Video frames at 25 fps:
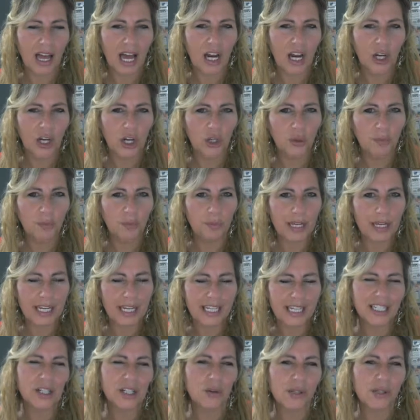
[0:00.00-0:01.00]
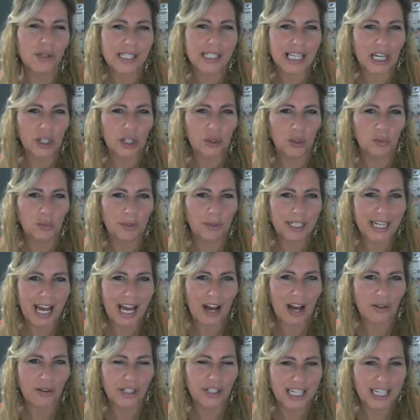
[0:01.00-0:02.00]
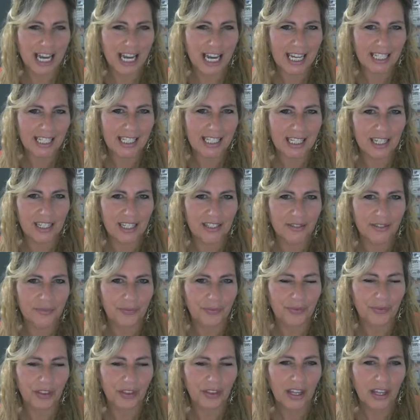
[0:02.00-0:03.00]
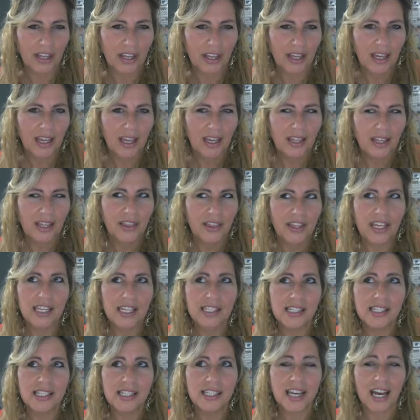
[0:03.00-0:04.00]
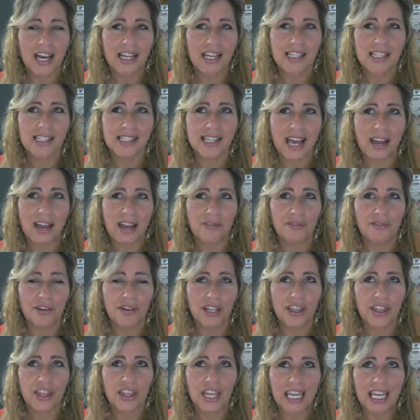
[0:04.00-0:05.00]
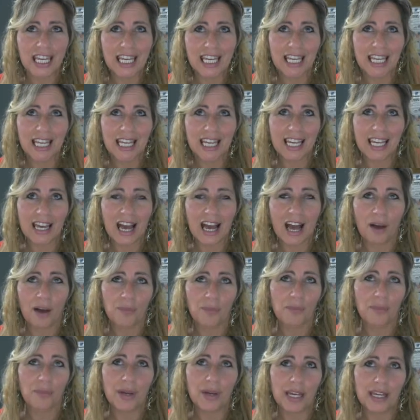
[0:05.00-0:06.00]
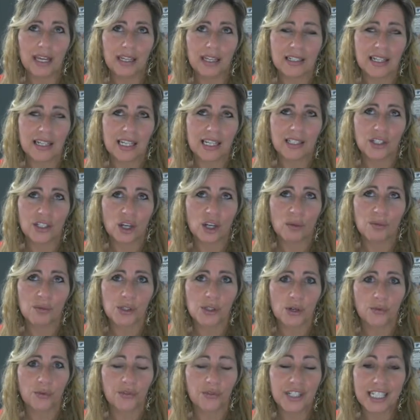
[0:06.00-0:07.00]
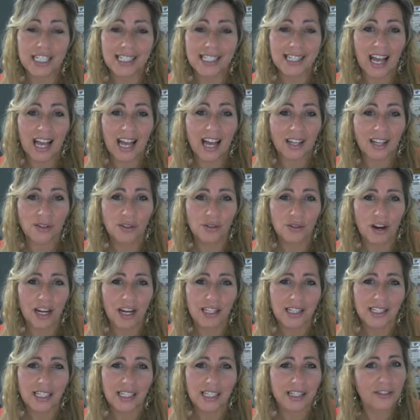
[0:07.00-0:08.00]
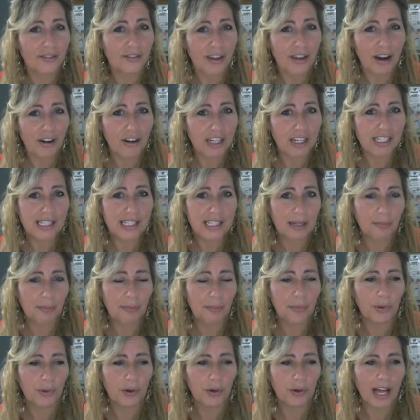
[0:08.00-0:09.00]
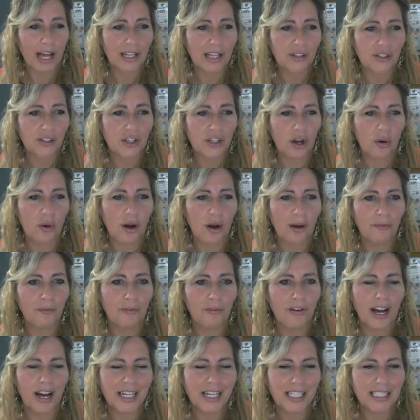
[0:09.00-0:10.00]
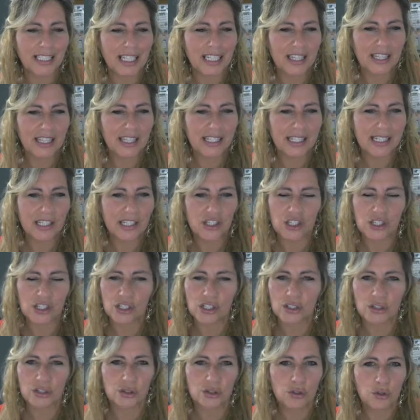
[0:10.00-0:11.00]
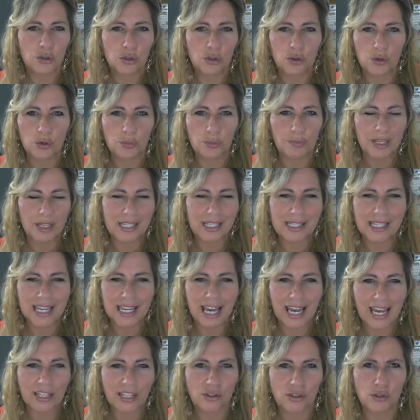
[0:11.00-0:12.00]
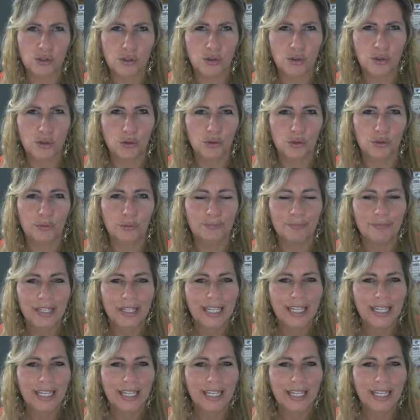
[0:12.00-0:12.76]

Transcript: little bit, it looks a little bit outdated. These days, everything in terms of design trends, it's very simple, and so I'm finding that this is just too busy and too